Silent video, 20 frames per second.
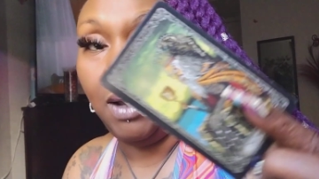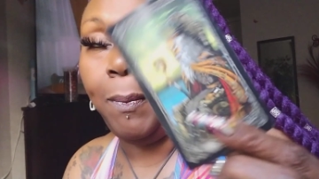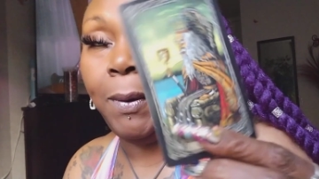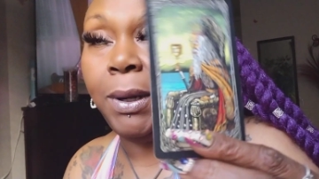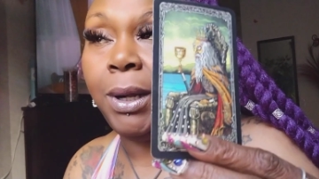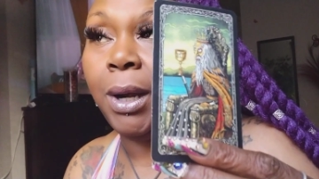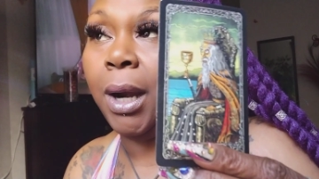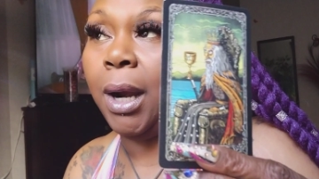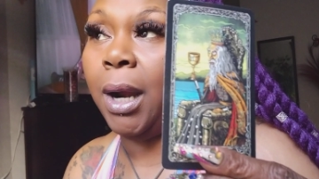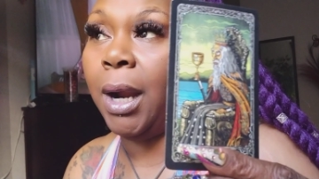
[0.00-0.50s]

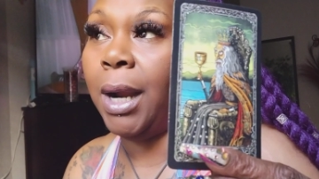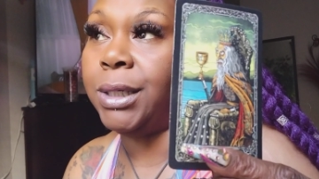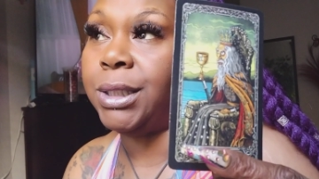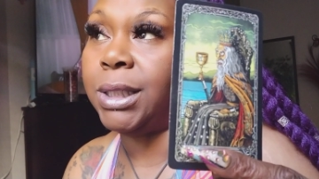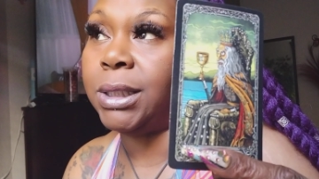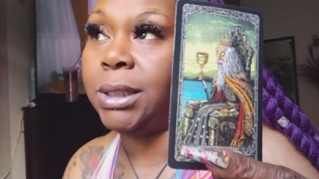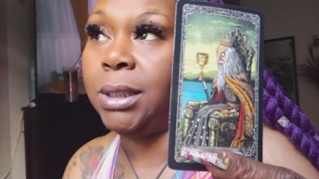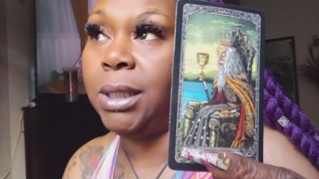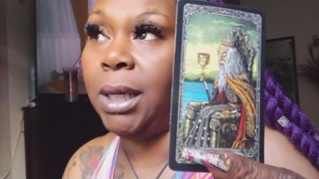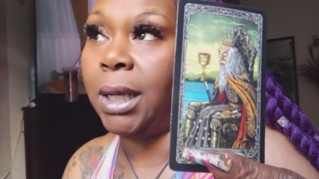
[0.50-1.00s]
in the air
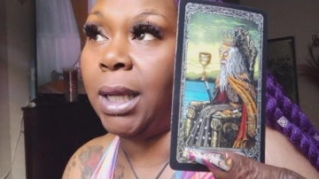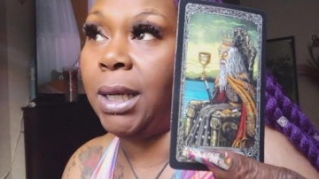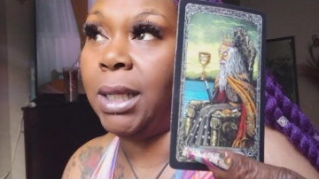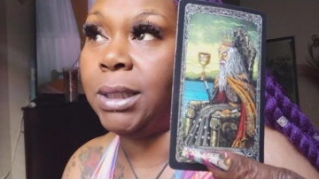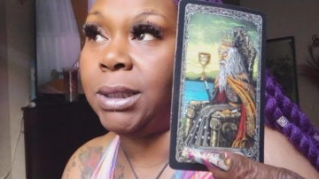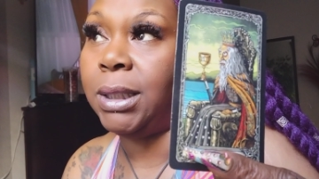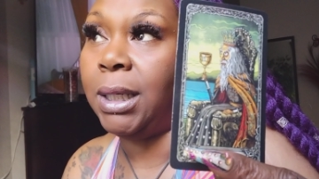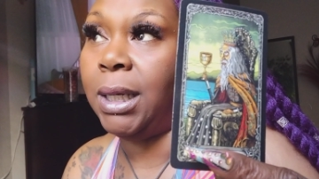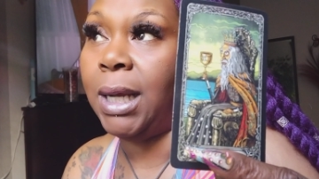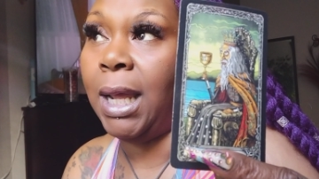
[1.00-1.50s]
just looking
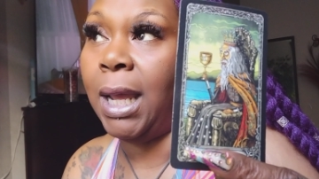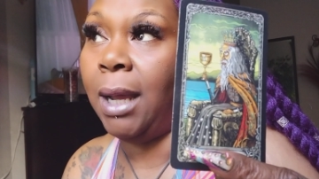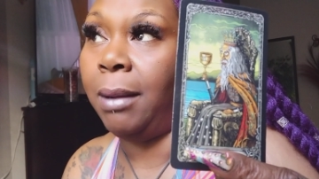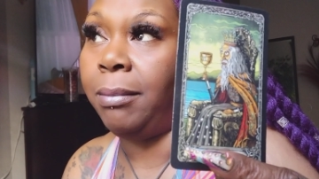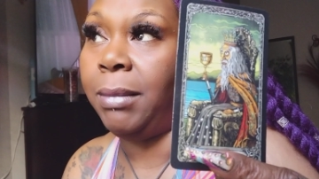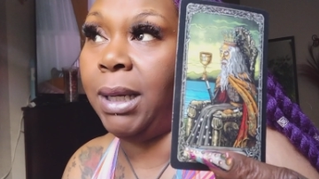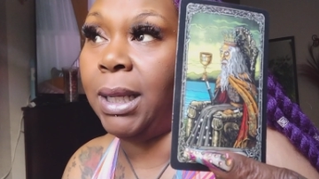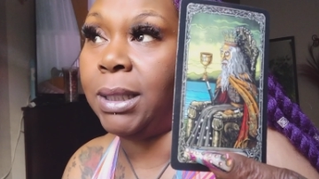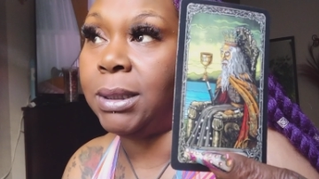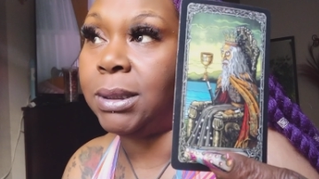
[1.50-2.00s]
into the
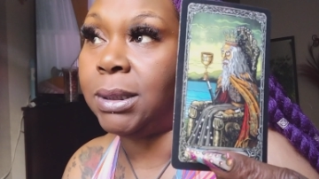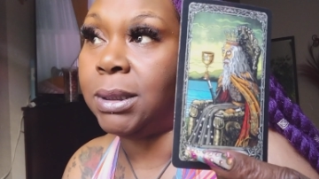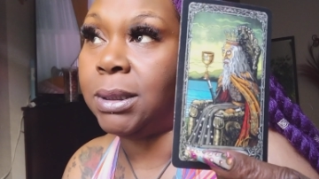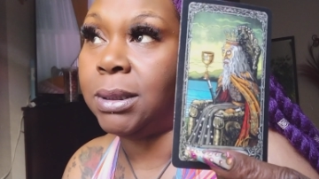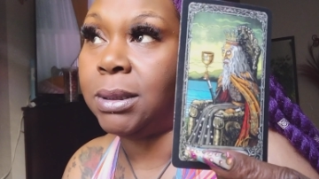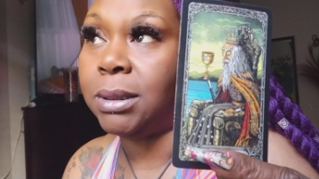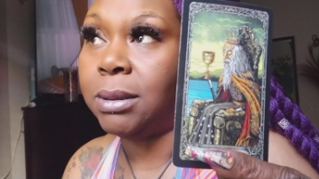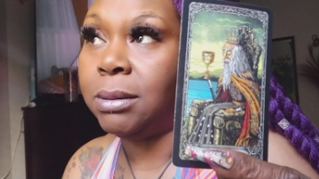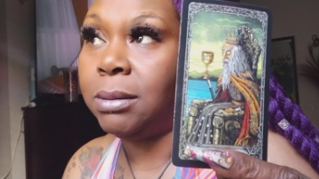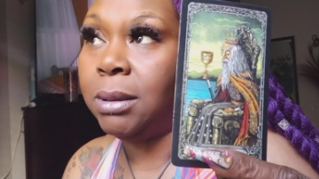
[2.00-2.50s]
damn
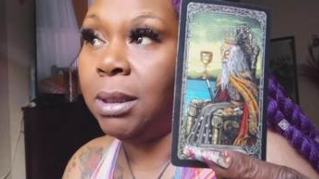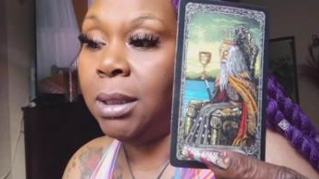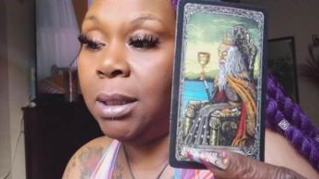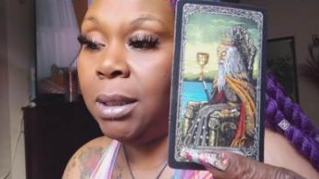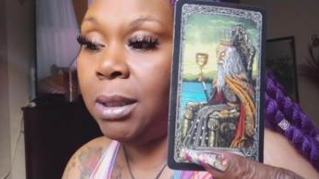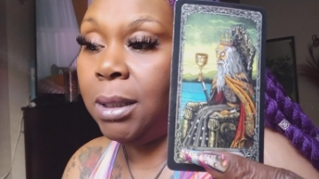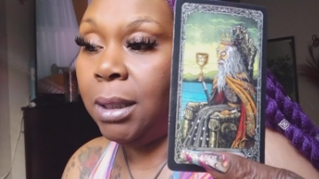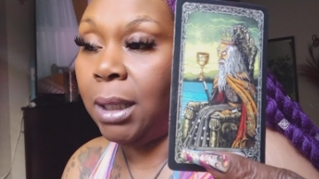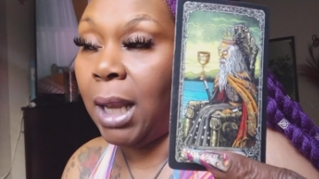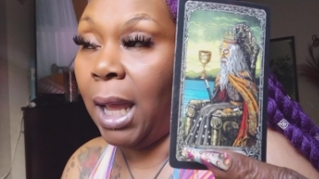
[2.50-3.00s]
distance.
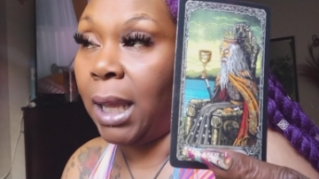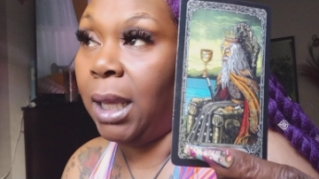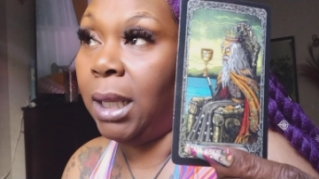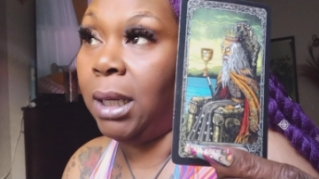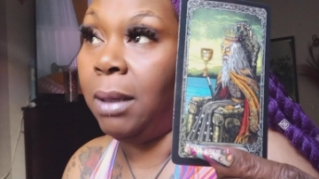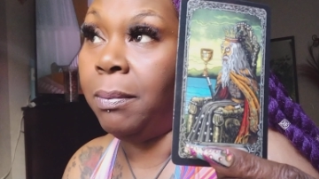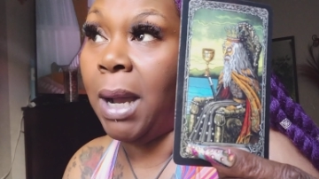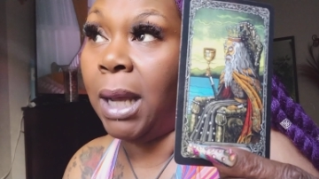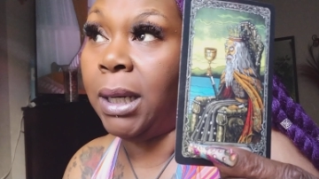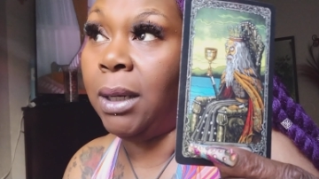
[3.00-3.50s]
Like,
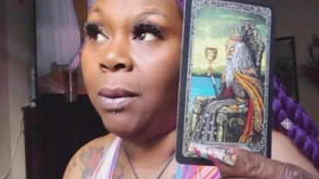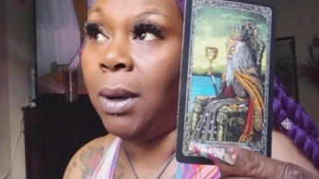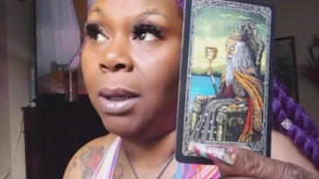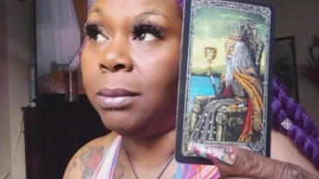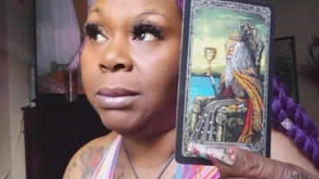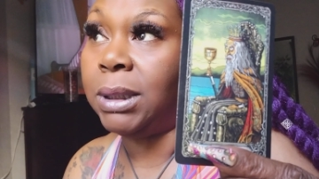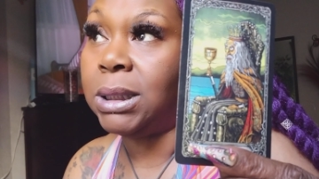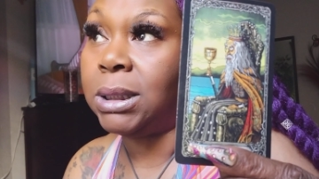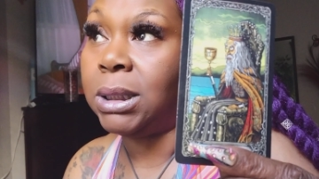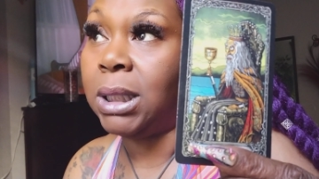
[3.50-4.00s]
anybody
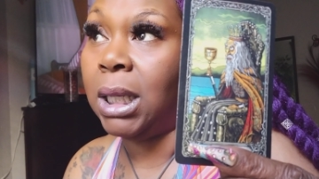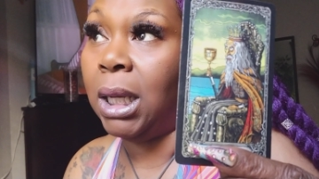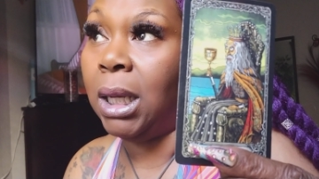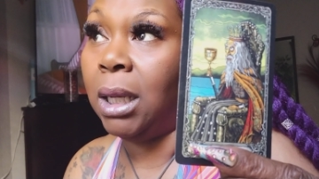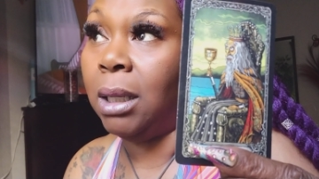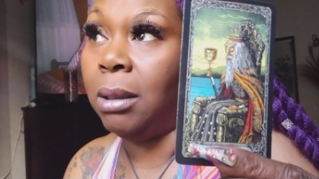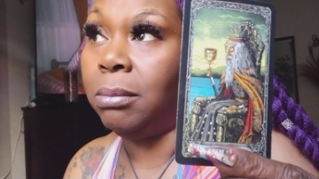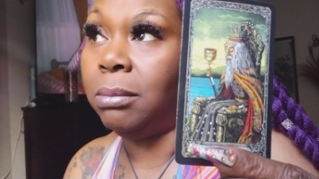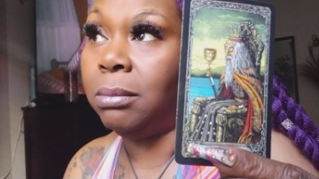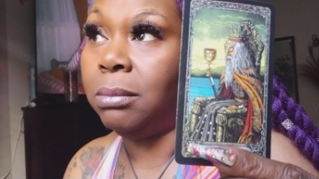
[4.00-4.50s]
want this
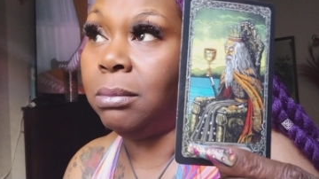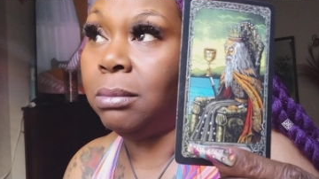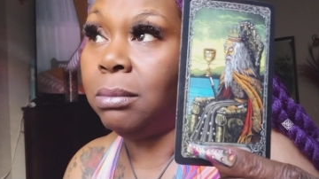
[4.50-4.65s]
cup?